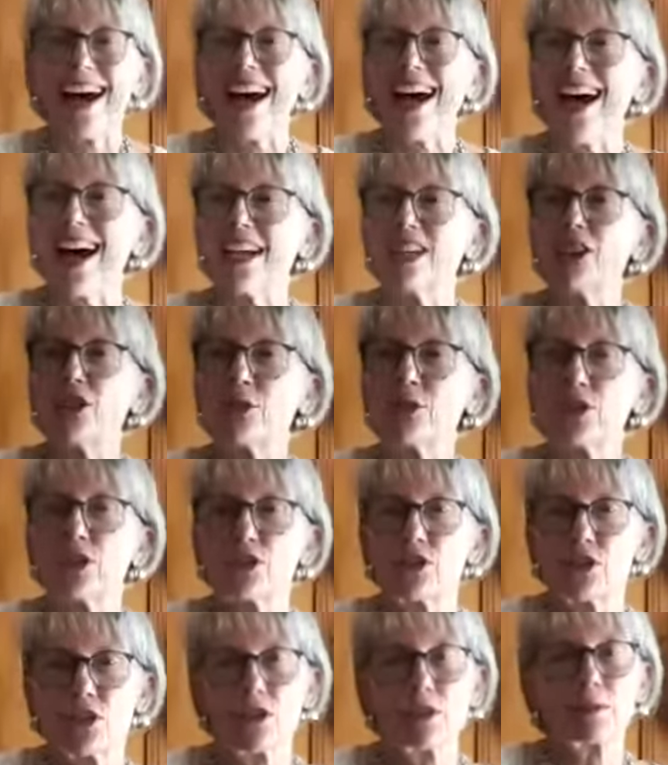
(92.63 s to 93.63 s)
I do a
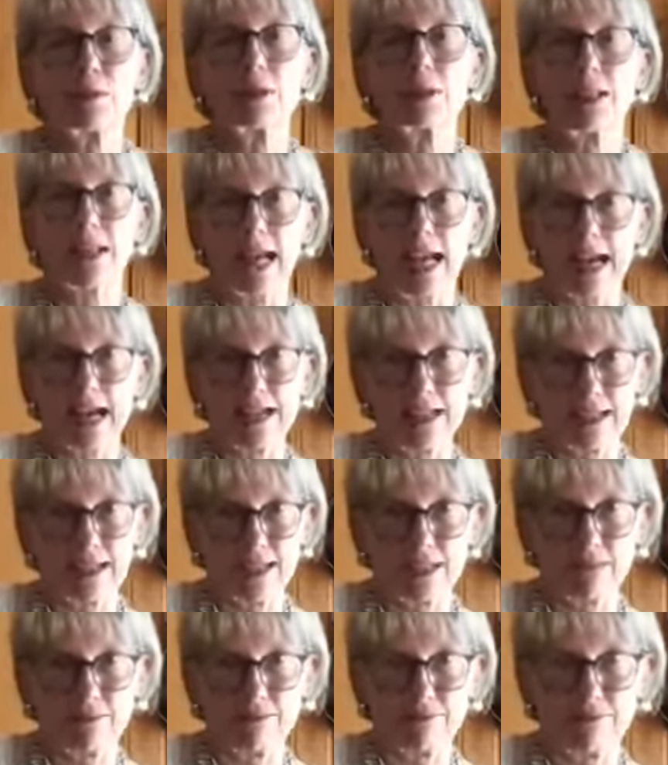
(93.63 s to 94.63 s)
Zoom
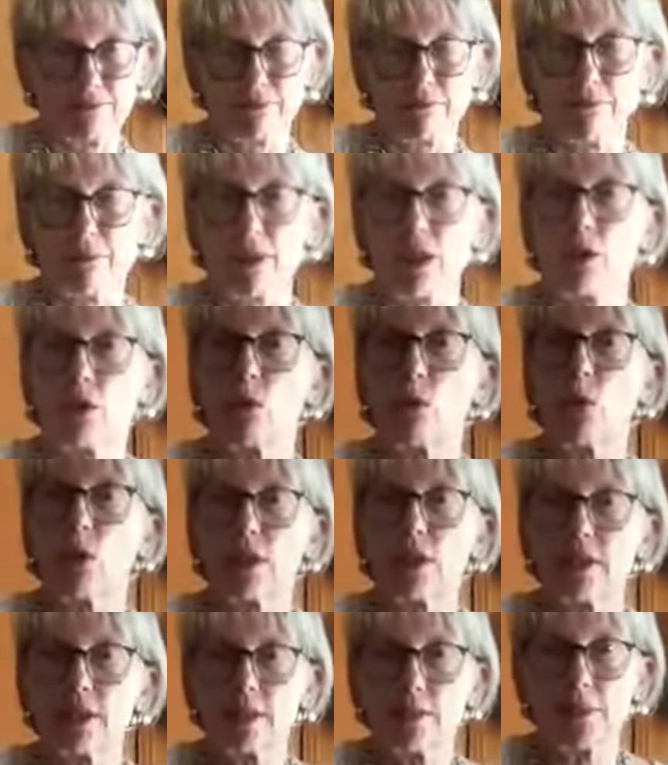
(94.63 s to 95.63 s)
class
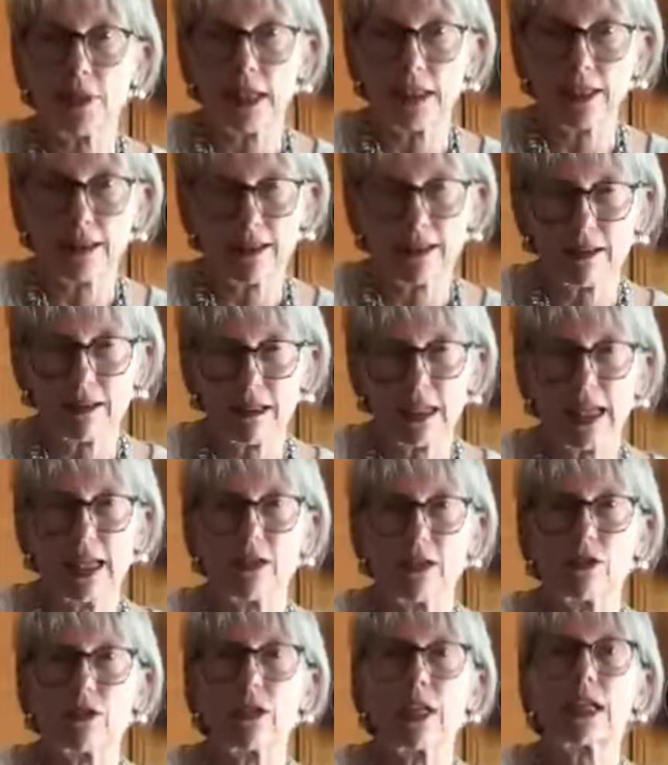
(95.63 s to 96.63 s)
once a month,
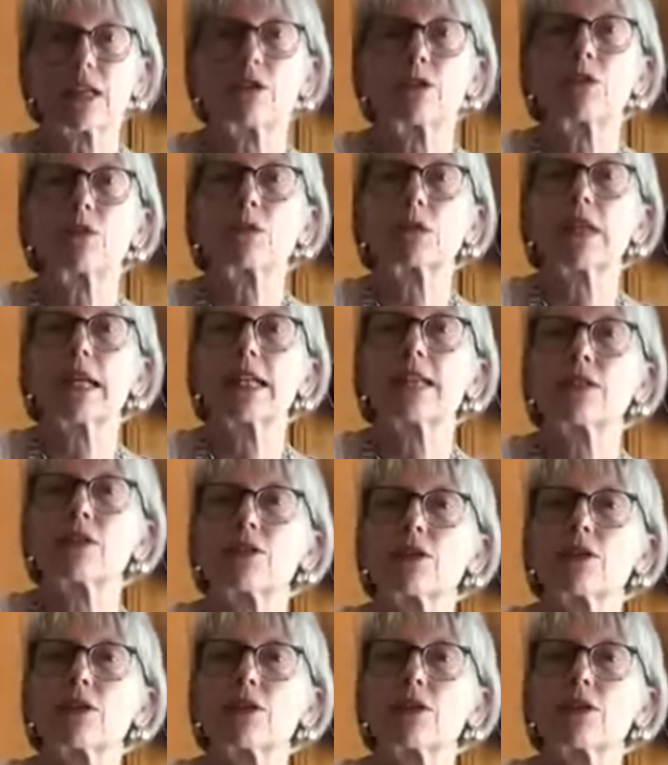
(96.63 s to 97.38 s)
and our next Zoom class is